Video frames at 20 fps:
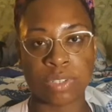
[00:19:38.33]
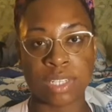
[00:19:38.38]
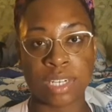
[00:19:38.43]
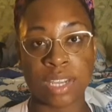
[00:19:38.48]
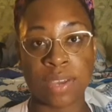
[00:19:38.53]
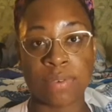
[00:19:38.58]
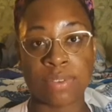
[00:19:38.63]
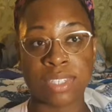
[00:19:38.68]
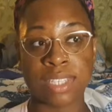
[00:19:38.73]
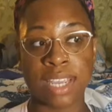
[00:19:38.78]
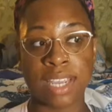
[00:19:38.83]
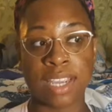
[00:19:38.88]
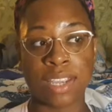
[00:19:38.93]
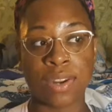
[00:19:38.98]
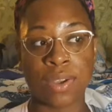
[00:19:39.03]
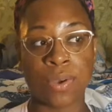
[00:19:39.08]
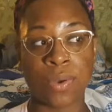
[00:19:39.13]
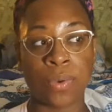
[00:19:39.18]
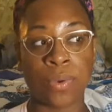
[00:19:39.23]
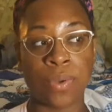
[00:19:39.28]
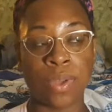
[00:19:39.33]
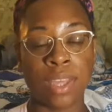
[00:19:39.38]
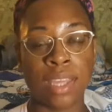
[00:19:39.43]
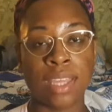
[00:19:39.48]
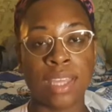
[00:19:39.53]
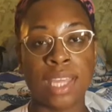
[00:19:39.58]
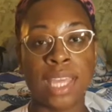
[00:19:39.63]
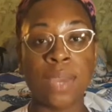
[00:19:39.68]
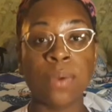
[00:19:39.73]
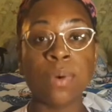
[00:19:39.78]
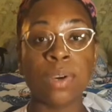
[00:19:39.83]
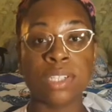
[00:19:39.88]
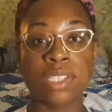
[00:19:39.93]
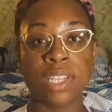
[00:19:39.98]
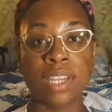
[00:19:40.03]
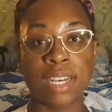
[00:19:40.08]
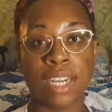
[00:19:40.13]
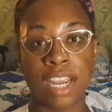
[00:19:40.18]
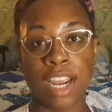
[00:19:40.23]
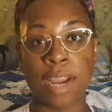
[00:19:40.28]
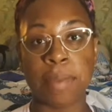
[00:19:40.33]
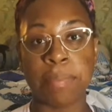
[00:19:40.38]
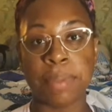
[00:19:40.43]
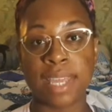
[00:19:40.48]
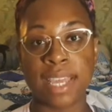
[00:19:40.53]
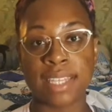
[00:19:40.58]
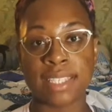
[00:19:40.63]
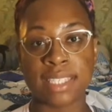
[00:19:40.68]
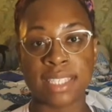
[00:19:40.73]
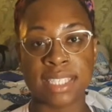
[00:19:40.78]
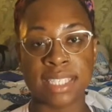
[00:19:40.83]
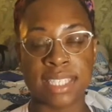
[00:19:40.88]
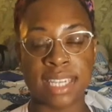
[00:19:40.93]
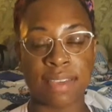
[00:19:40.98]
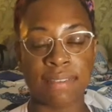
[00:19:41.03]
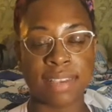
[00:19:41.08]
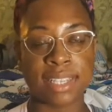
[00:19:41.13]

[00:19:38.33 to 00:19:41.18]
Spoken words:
and he was like, he works on airplanes and stuff.